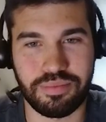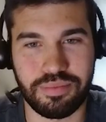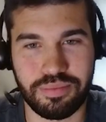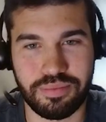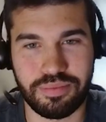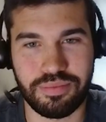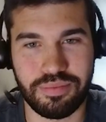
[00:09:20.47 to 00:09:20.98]

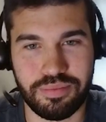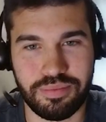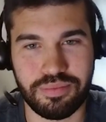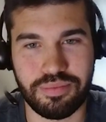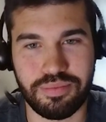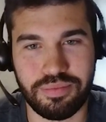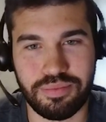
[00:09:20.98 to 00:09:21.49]

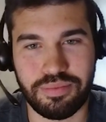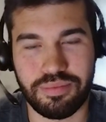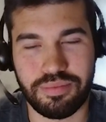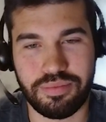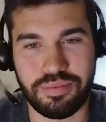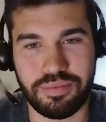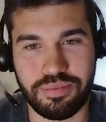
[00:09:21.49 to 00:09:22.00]

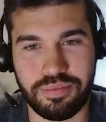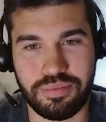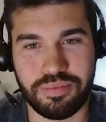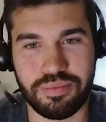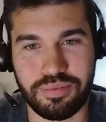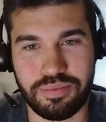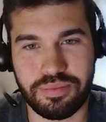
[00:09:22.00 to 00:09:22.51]

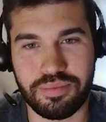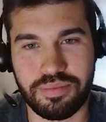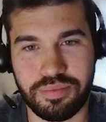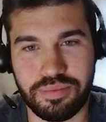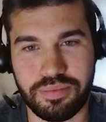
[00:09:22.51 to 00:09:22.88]
The person shown says nothing.